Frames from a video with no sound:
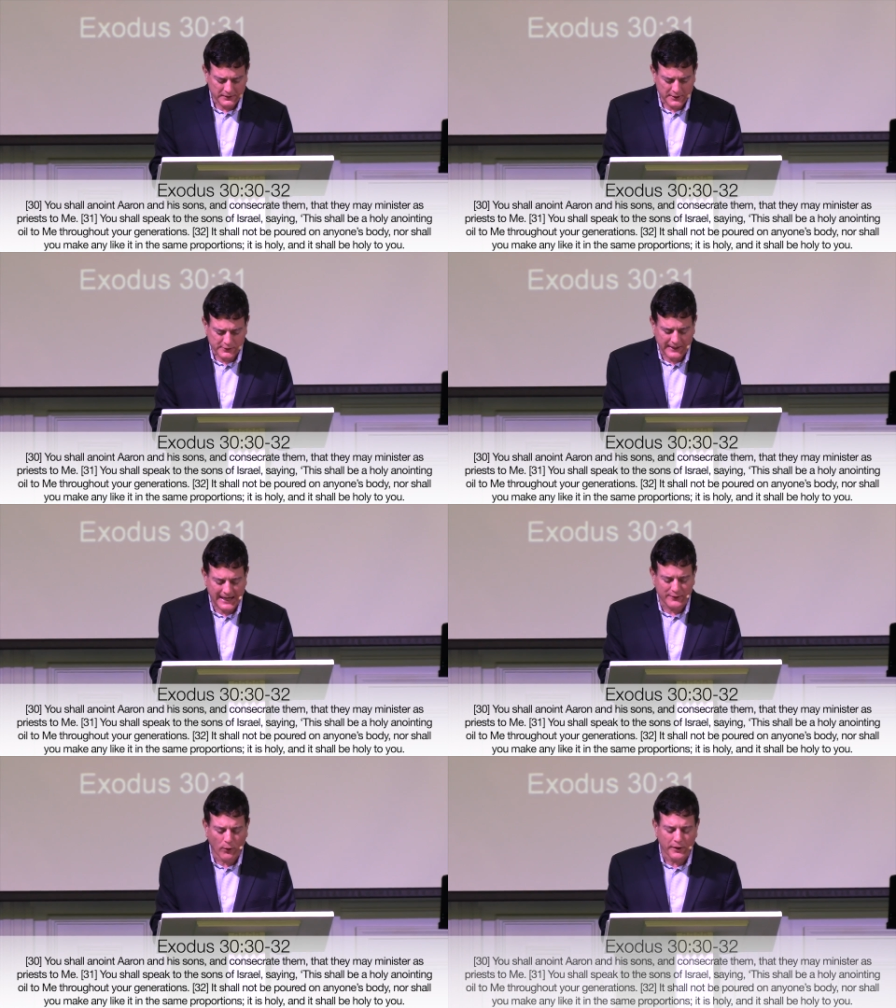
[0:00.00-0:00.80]
So that
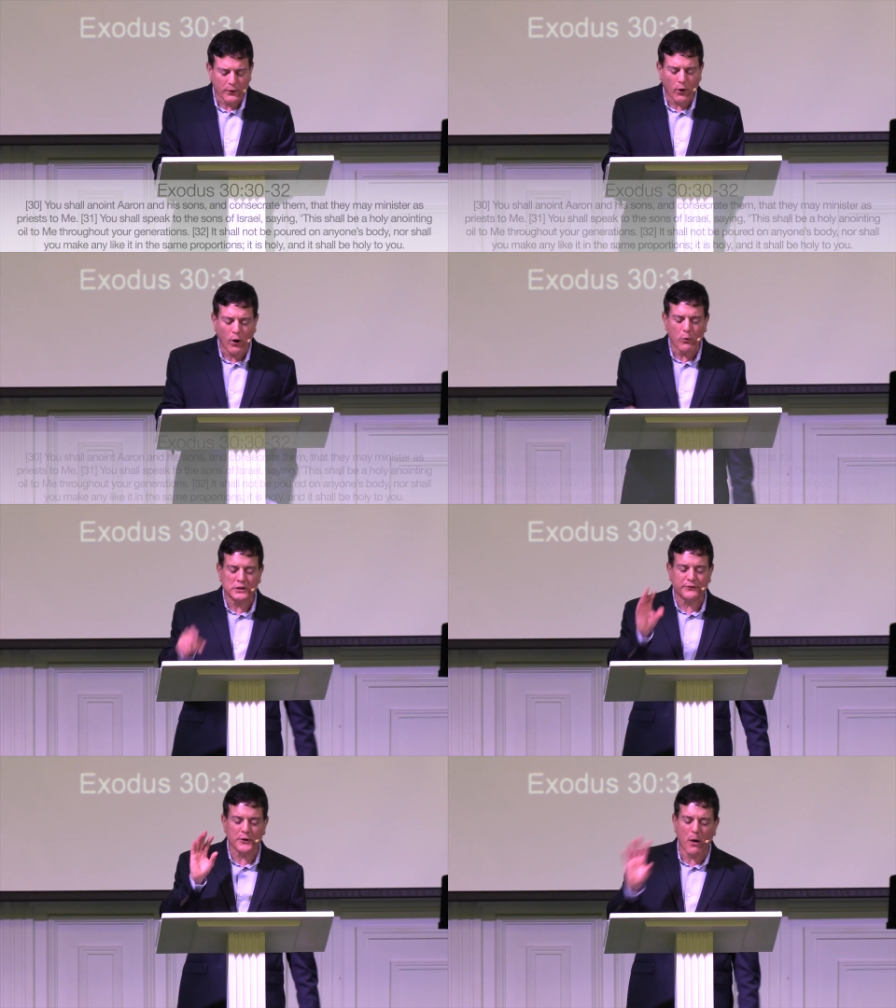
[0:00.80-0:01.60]
anointing oil
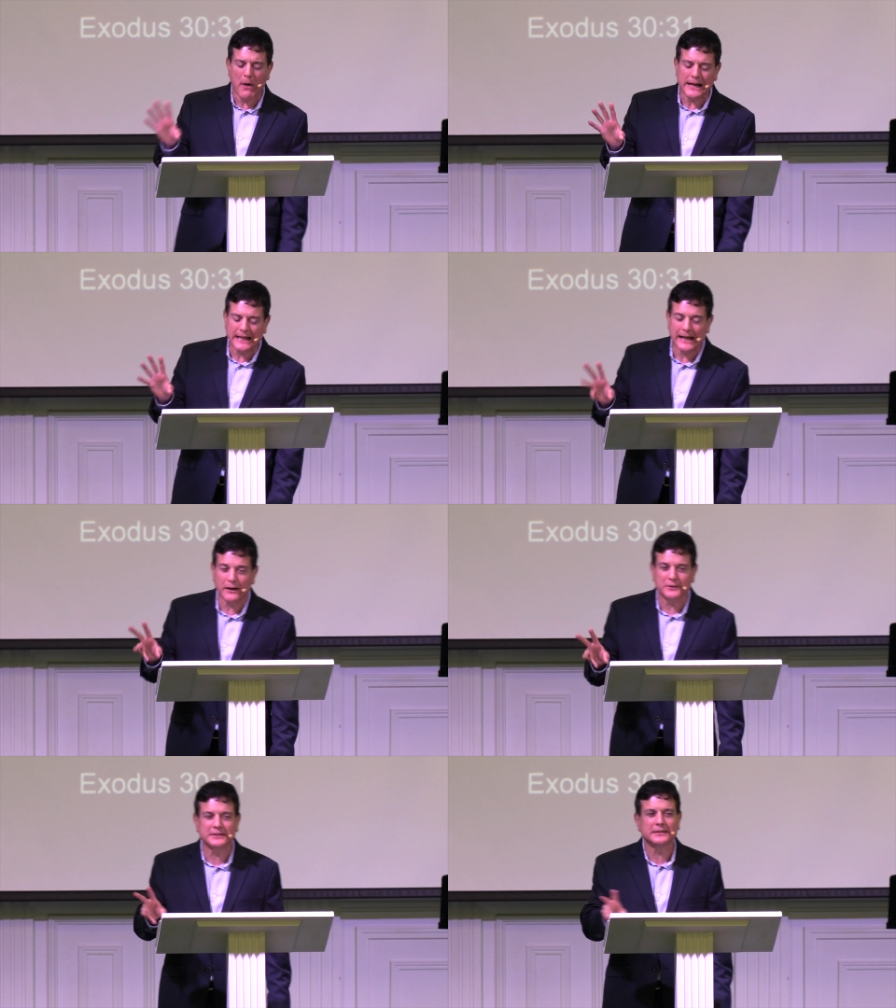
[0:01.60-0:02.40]
was for nobody
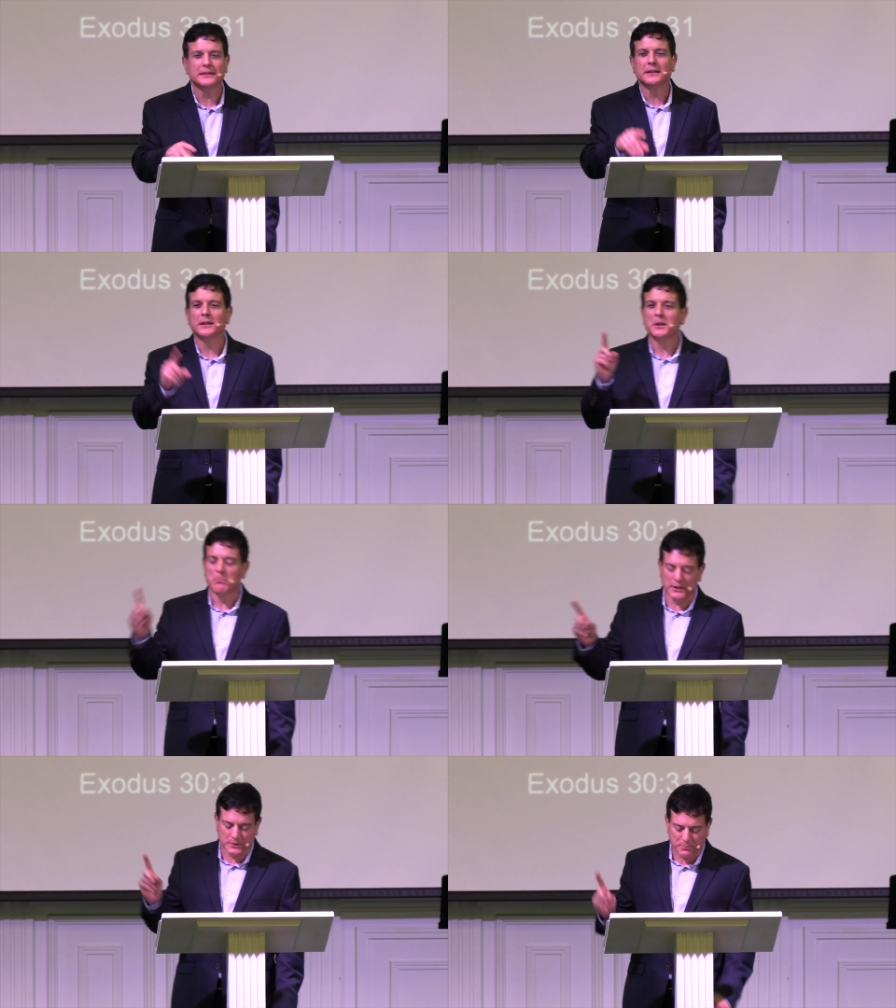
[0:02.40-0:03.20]
else
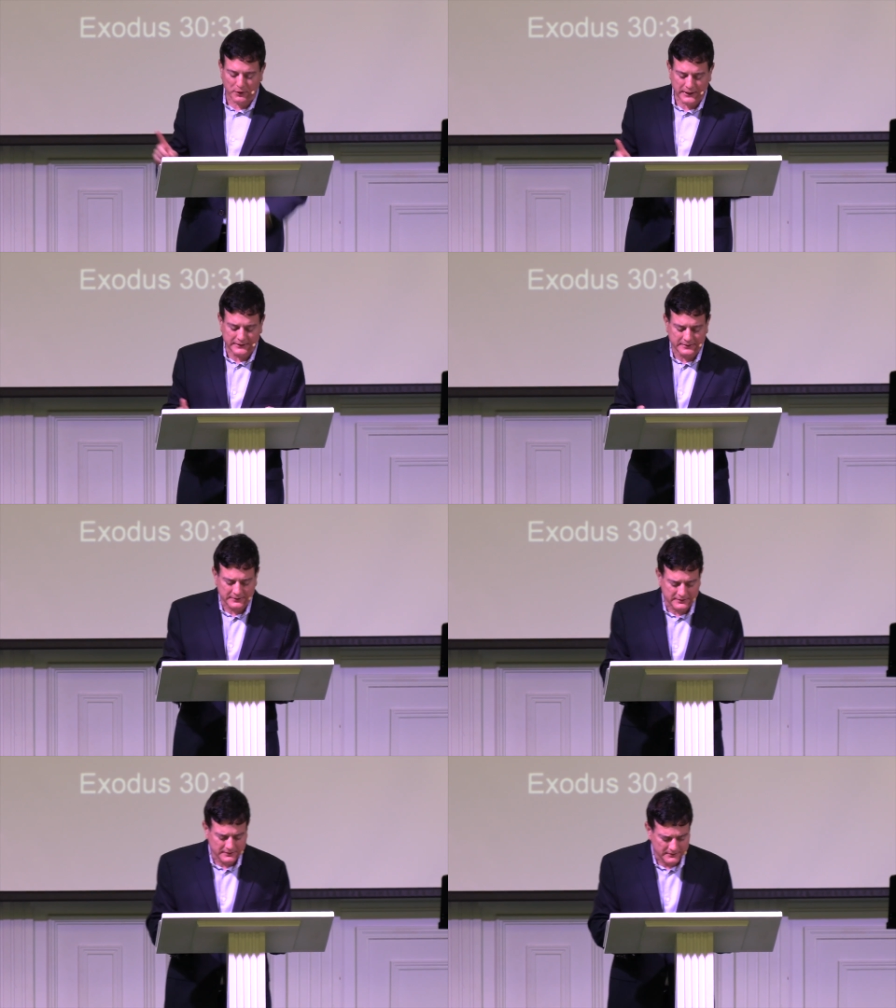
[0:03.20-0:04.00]
but the
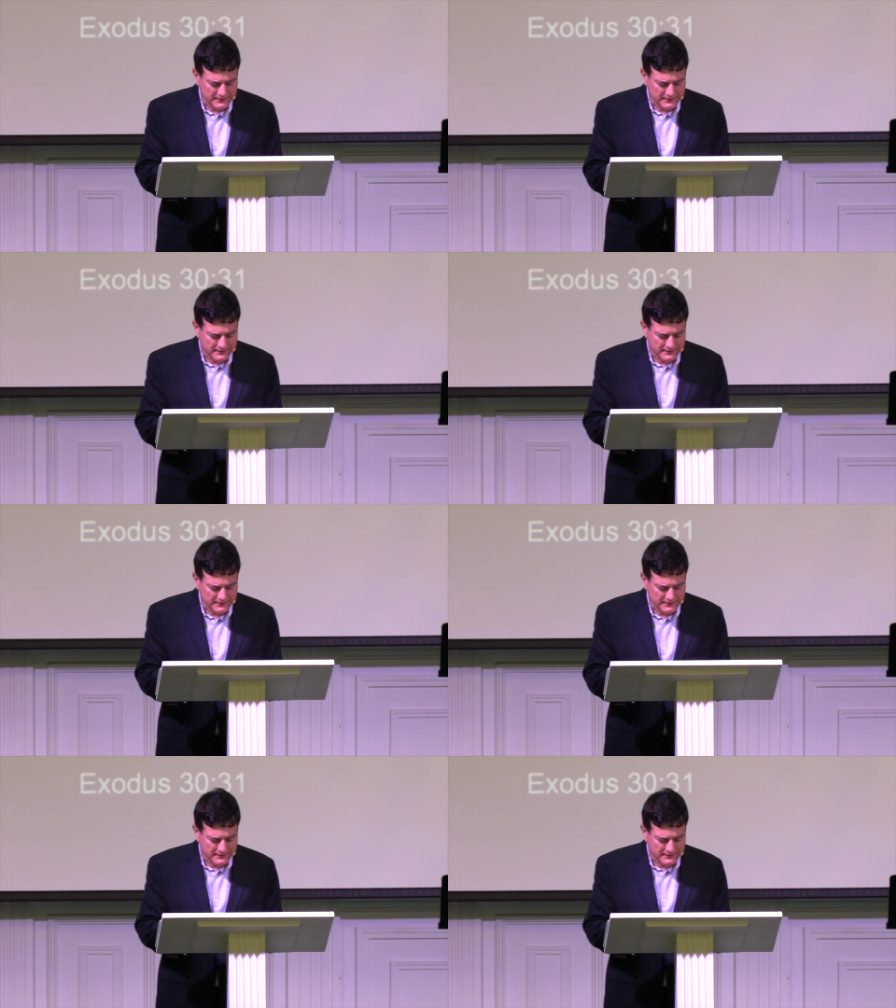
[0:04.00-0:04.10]
priests.